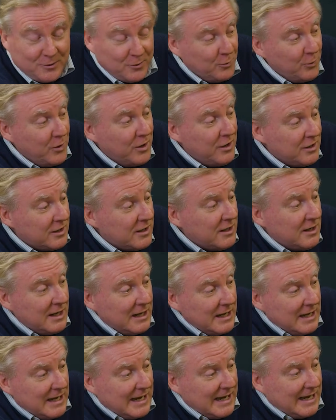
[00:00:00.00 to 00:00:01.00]
work
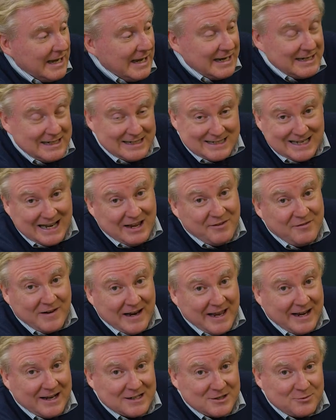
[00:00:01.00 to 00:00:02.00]
and his left
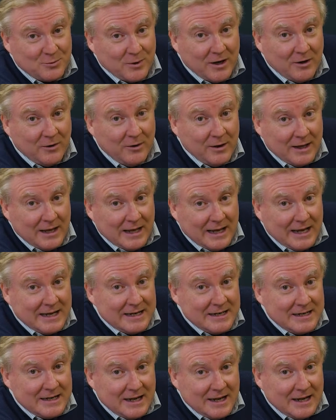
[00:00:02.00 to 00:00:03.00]
leg as well.
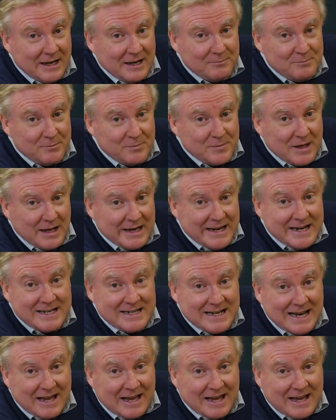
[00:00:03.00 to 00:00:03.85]
And Ian